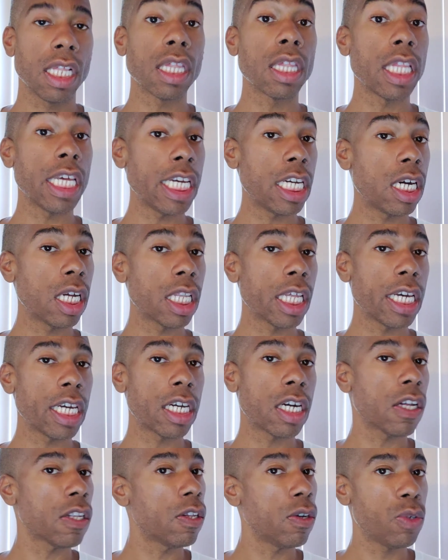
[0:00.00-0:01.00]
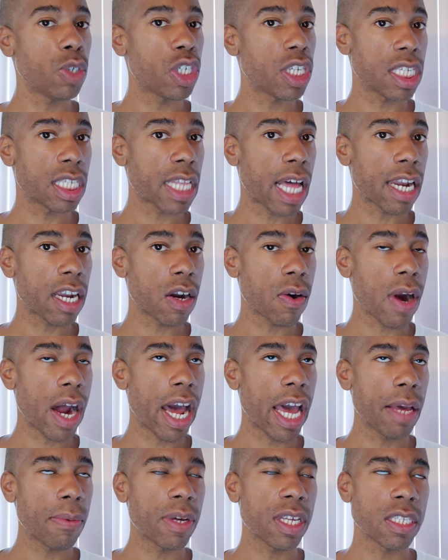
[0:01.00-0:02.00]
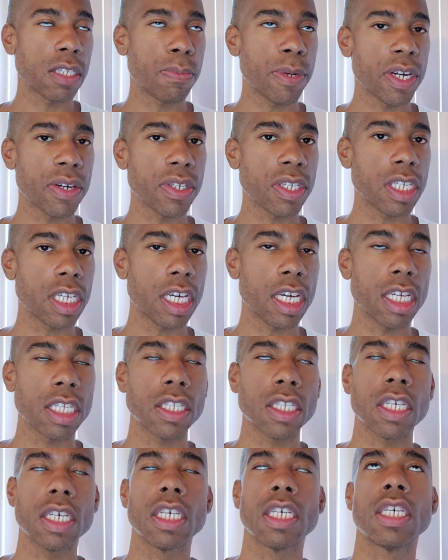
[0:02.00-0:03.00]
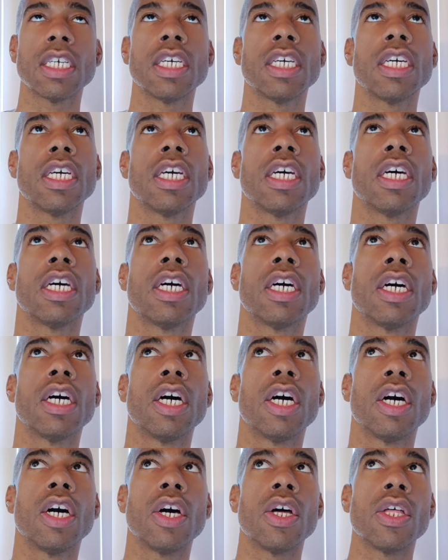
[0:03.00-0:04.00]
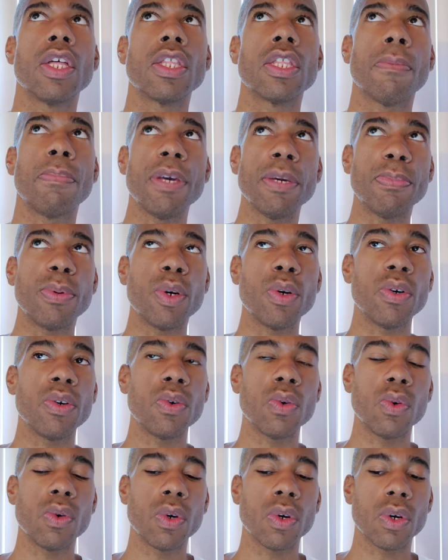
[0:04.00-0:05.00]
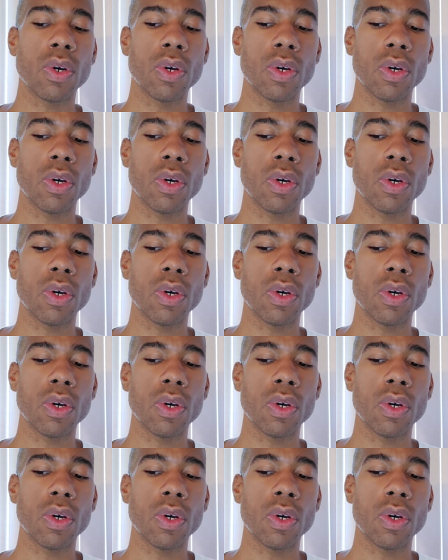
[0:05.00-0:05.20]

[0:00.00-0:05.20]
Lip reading: legally, collusion is not a crime, conspiracy is. The people who